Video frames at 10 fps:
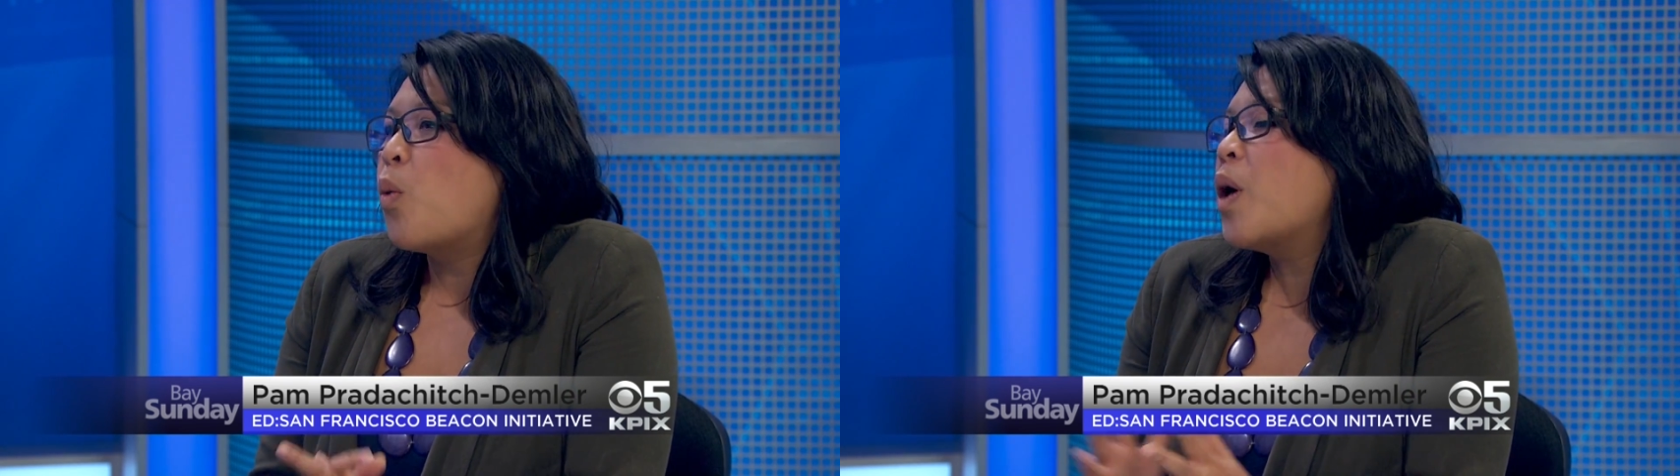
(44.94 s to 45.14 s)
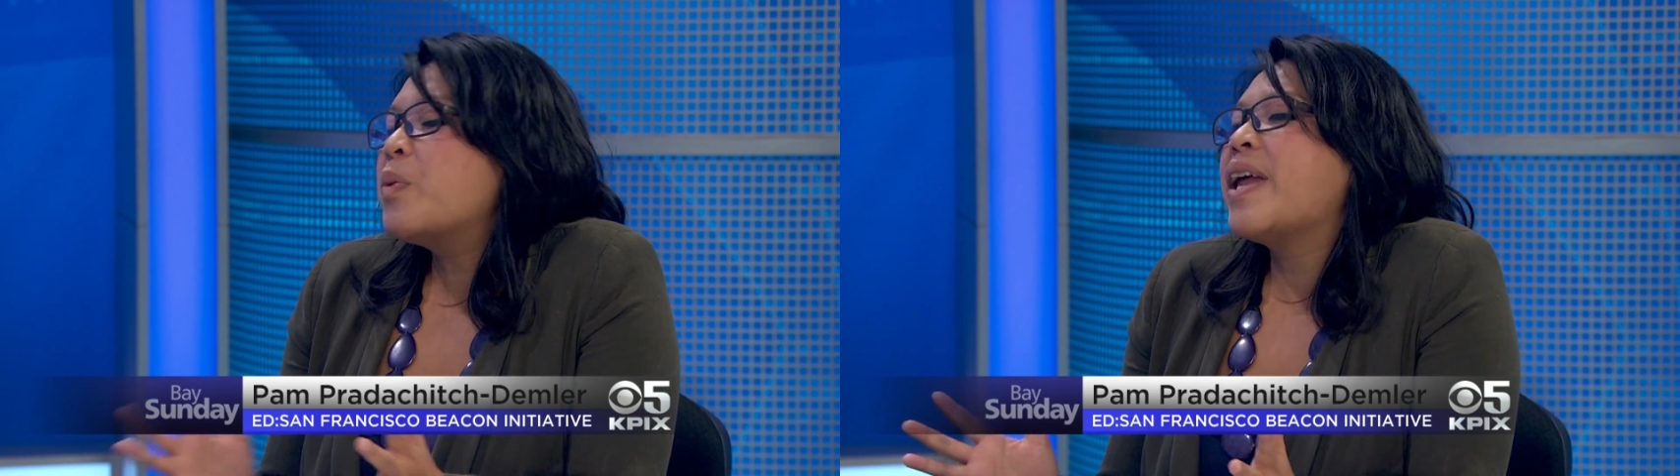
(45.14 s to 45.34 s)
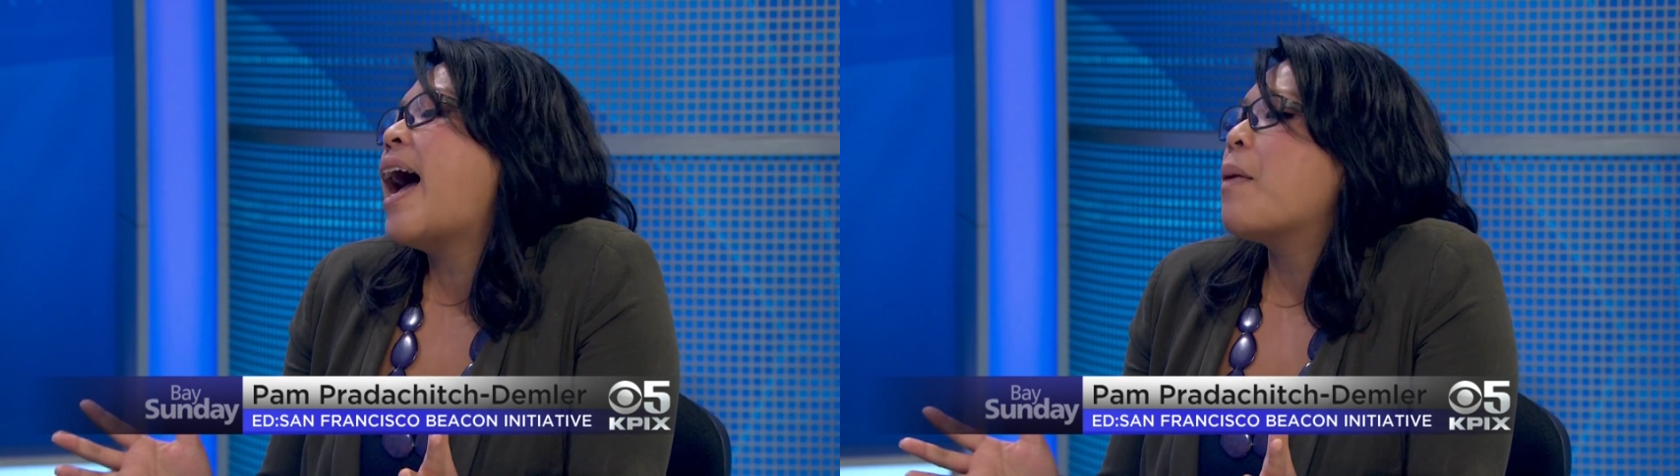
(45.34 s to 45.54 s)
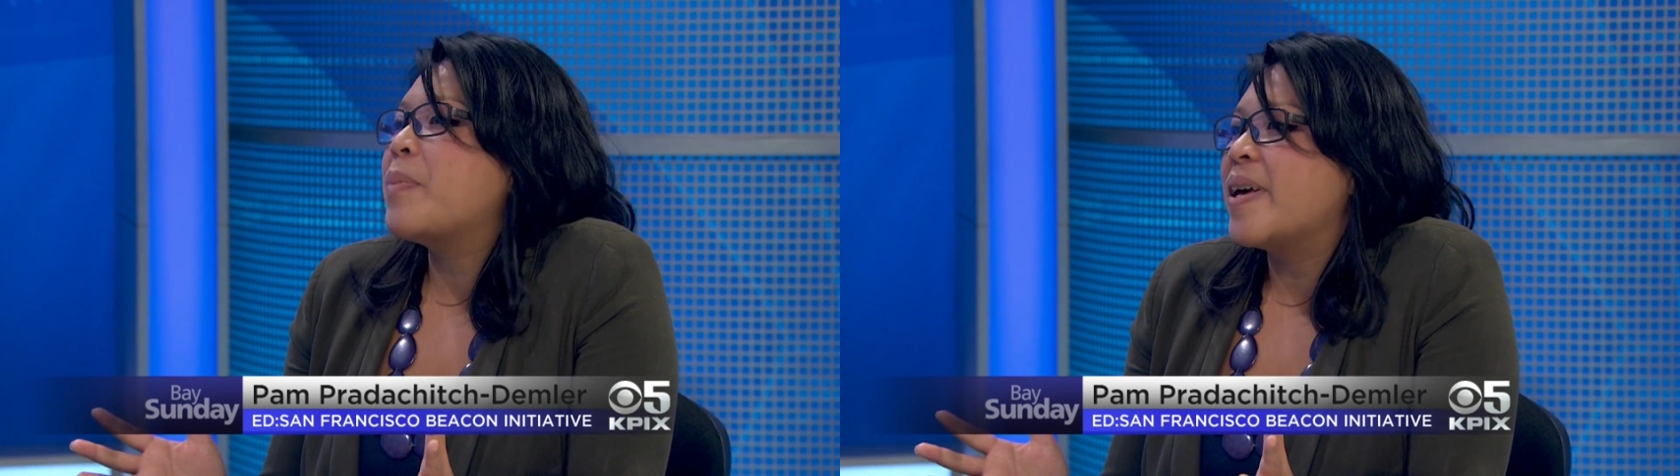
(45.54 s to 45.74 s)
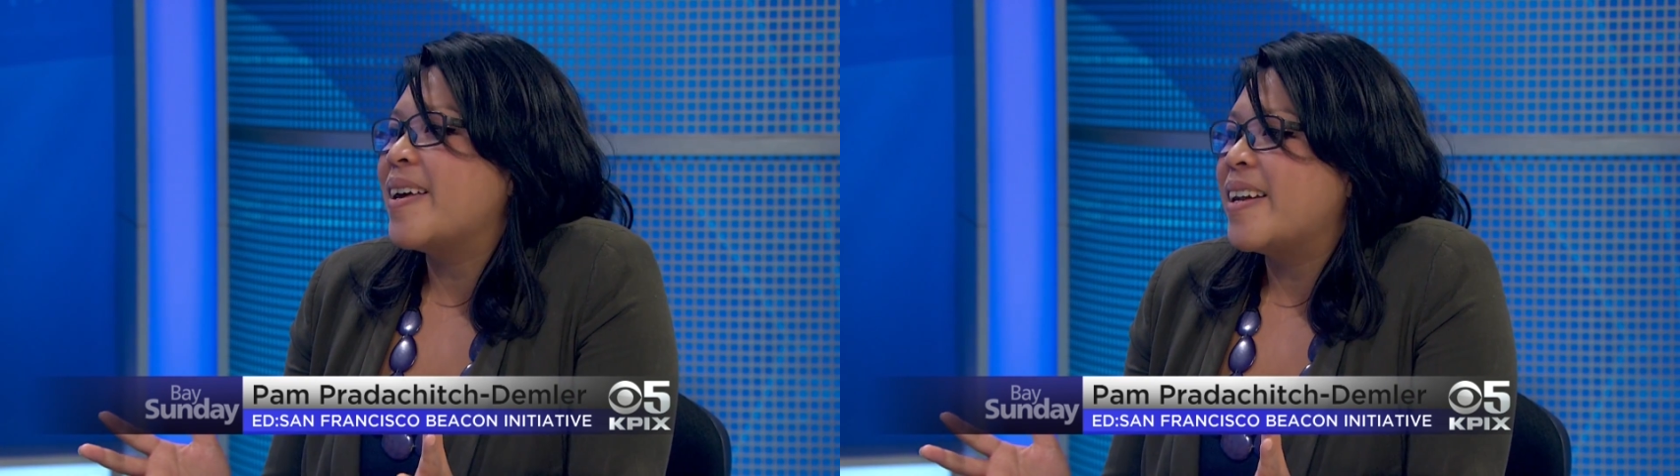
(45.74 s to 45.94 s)
what would
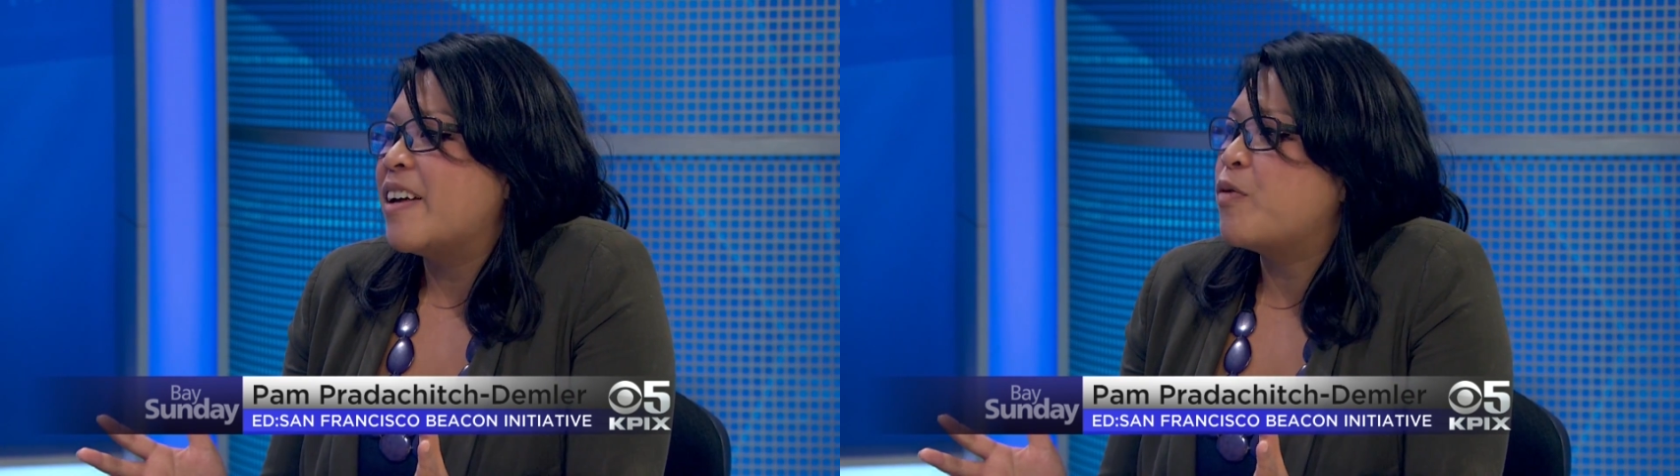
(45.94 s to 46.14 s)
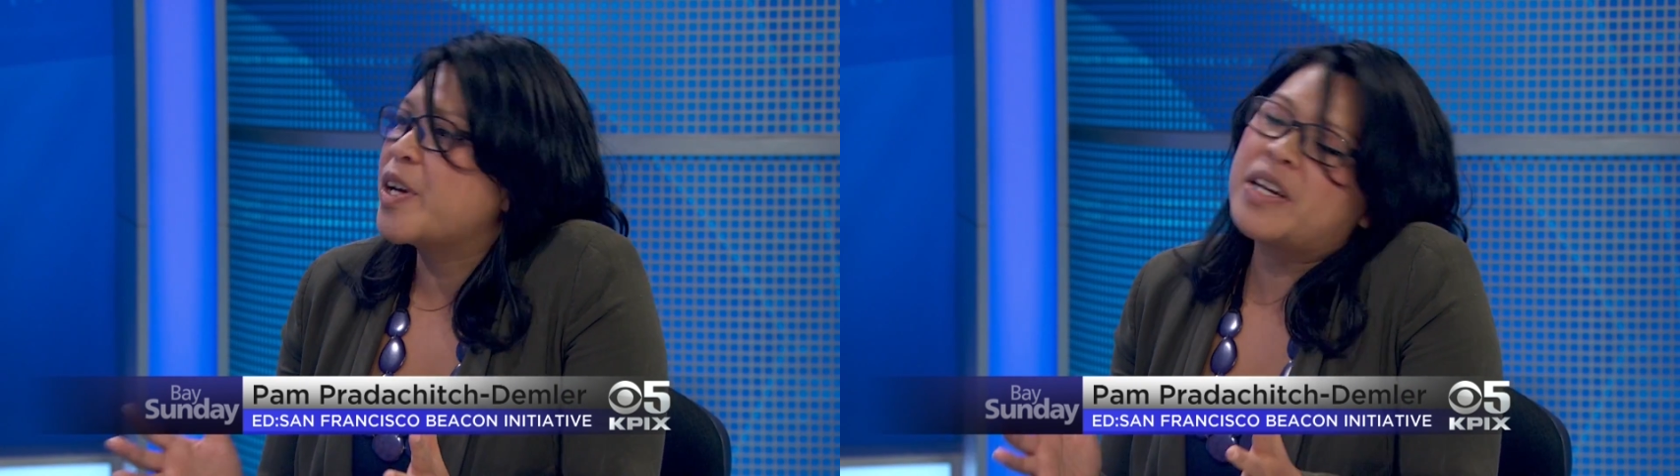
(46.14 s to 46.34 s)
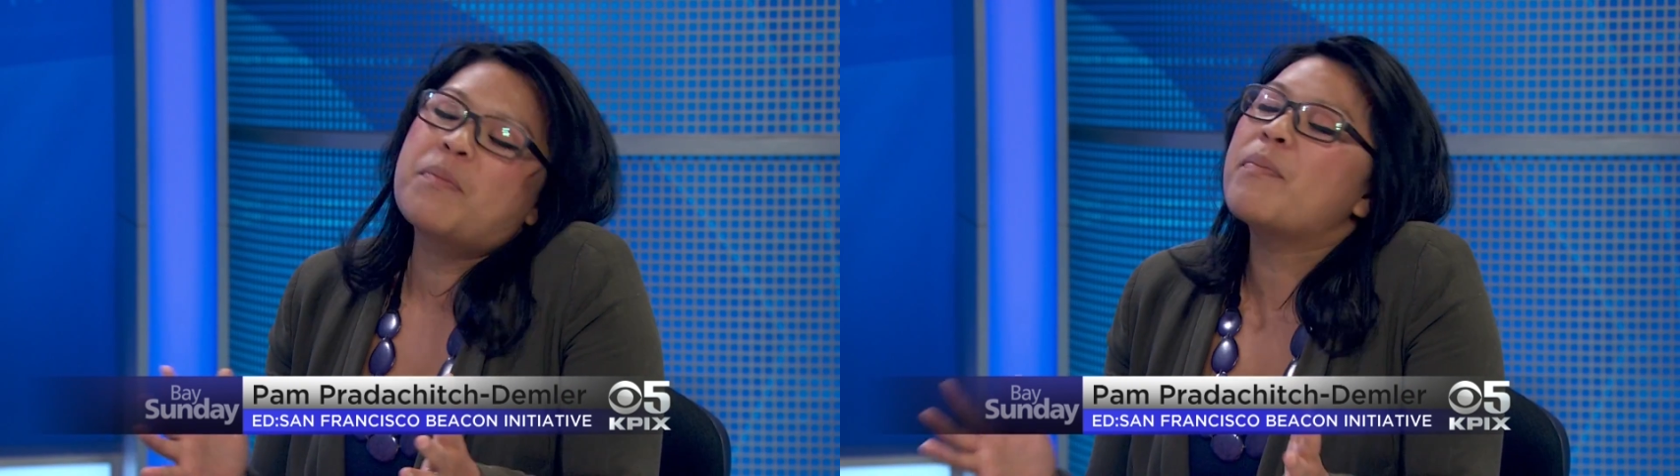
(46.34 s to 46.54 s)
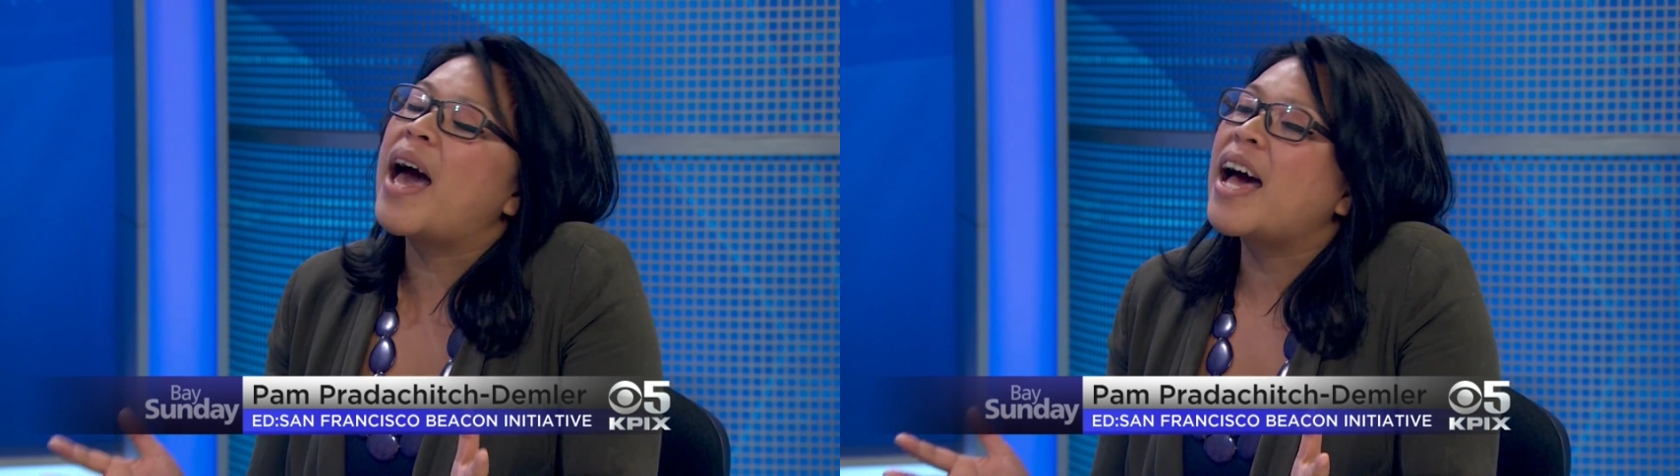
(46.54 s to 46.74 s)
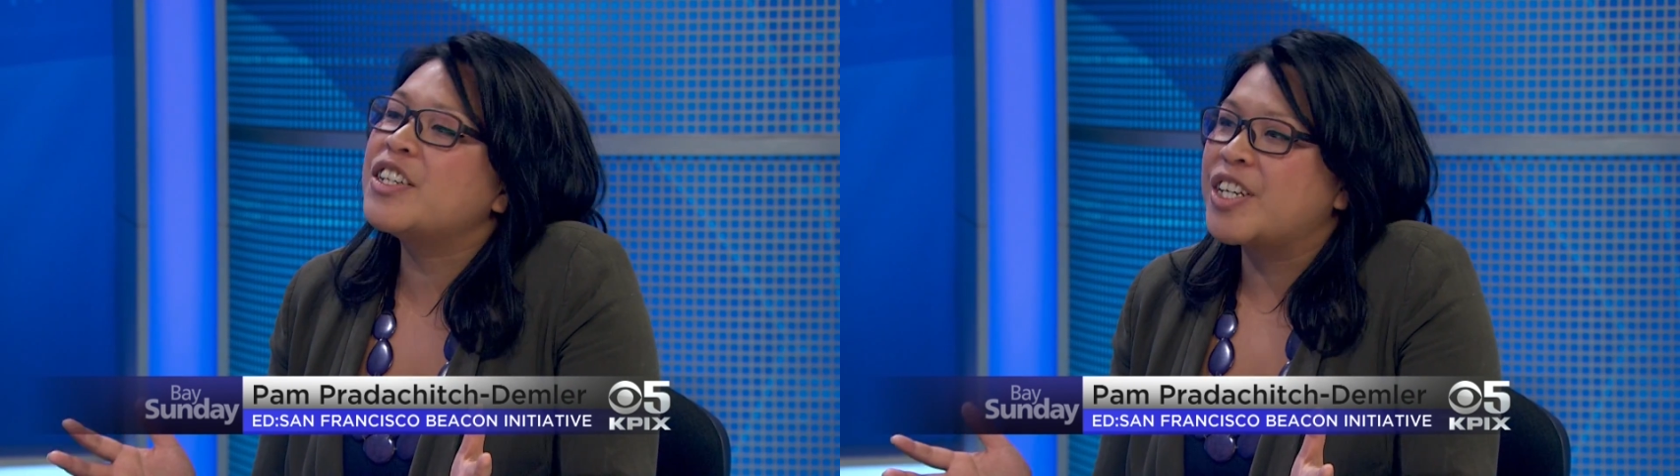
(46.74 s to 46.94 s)
happen if we could
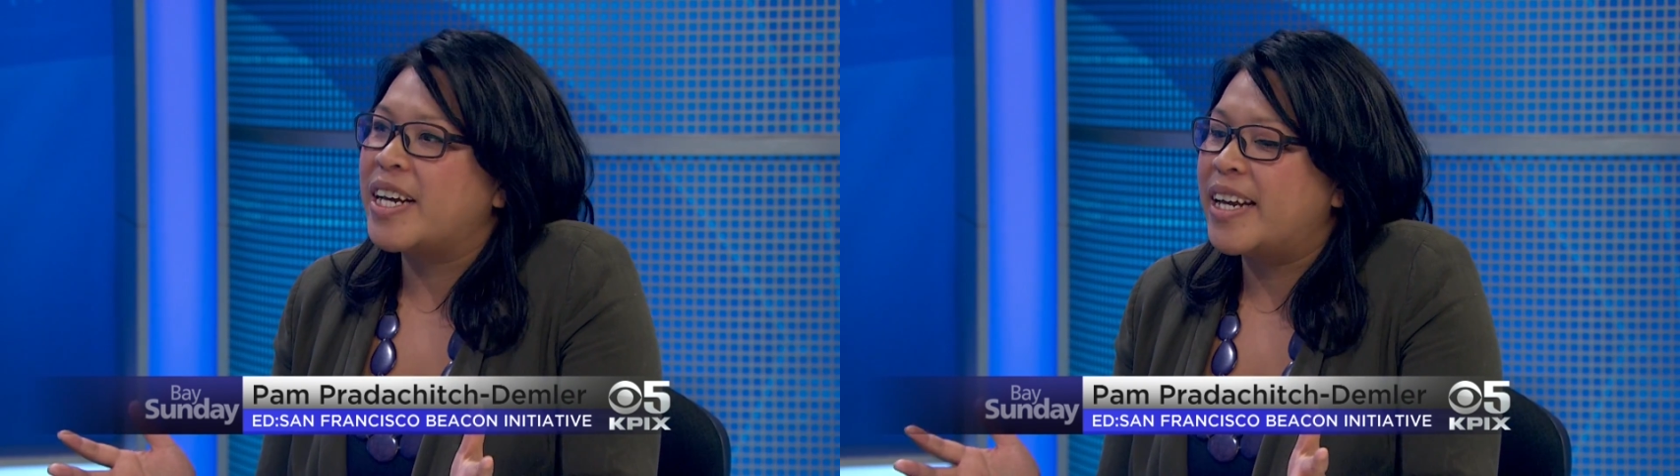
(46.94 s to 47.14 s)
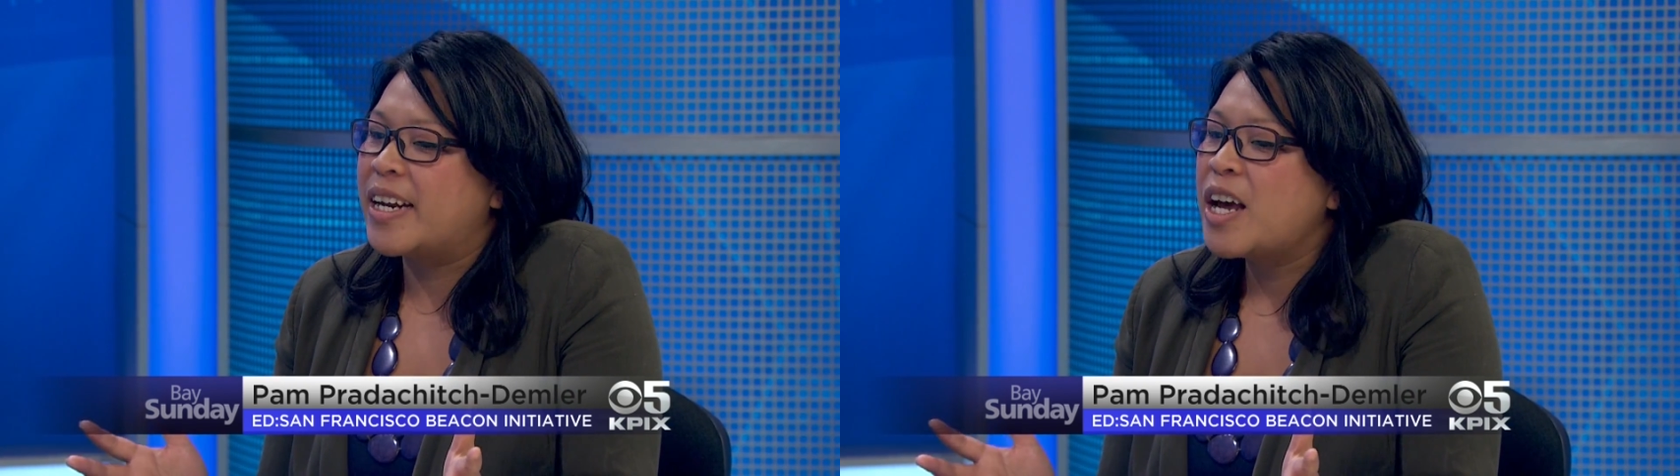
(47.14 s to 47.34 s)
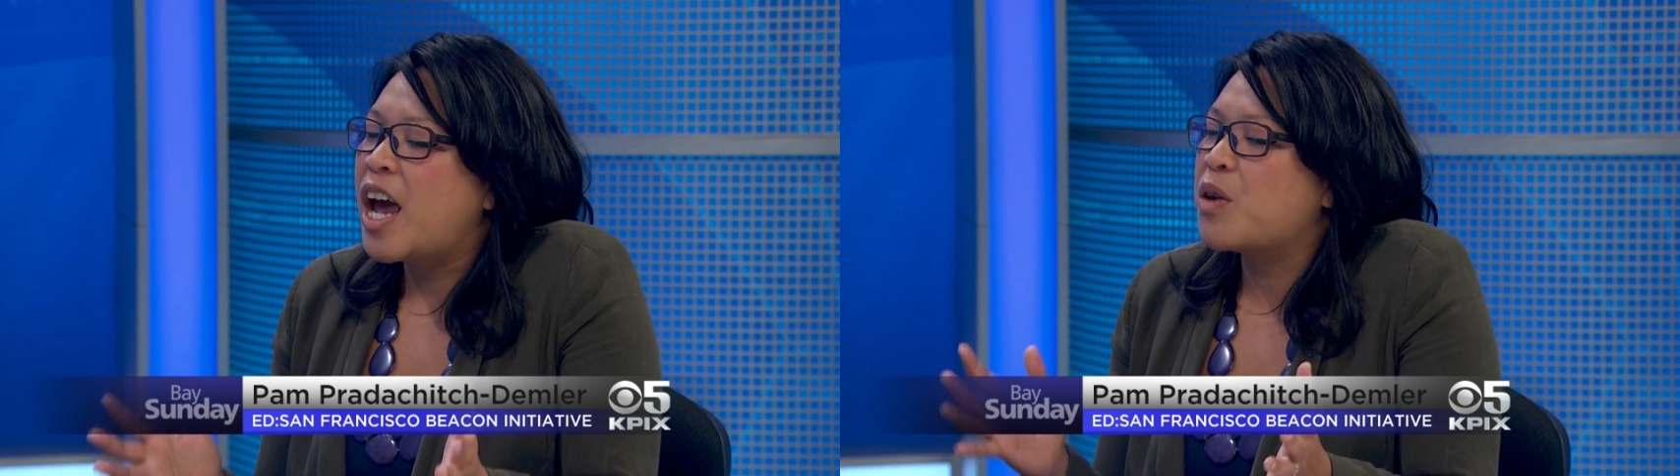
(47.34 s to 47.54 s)
imagine